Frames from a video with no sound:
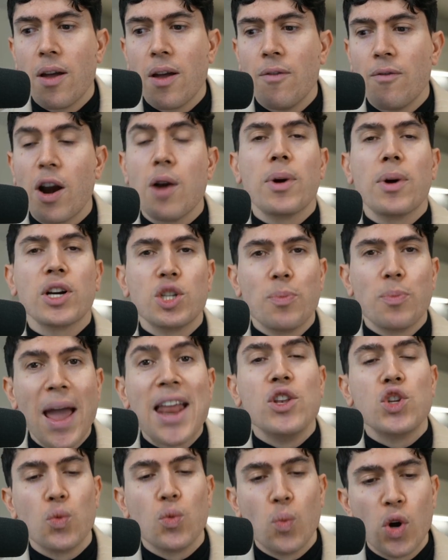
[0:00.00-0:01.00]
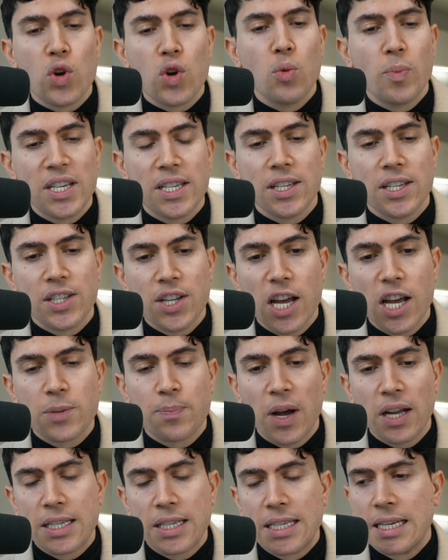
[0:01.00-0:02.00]
very much depends on what your business does,
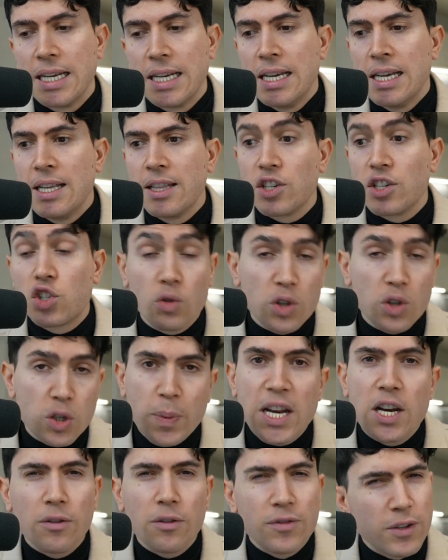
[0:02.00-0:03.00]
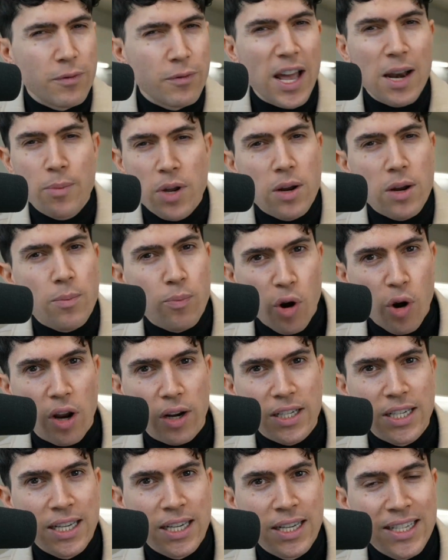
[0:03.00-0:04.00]
but the sort of speed of development and
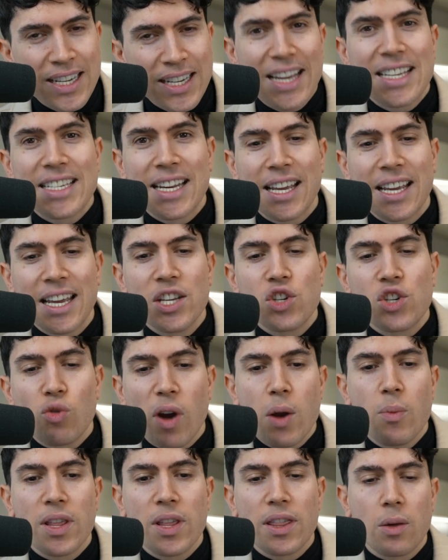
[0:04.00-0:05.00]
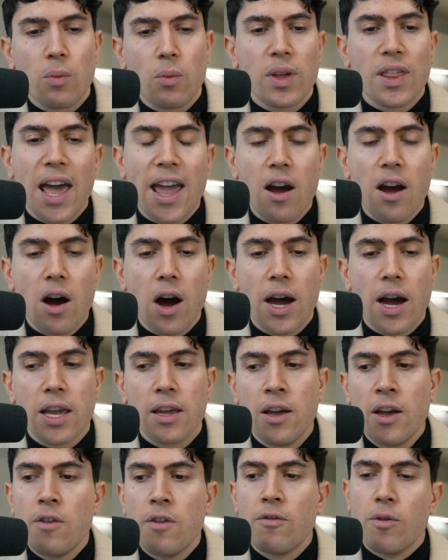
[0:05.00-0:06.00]
product testing is great with AI
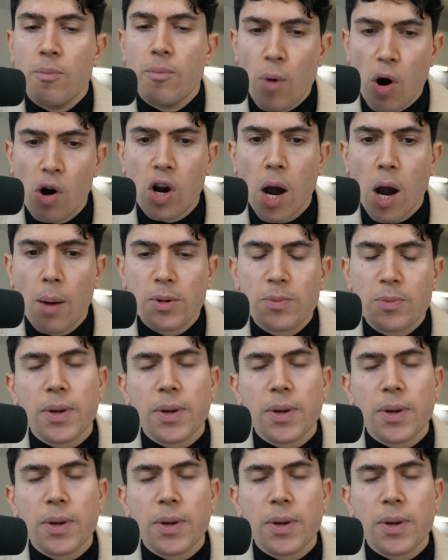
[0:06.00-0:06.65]
for mock-ups,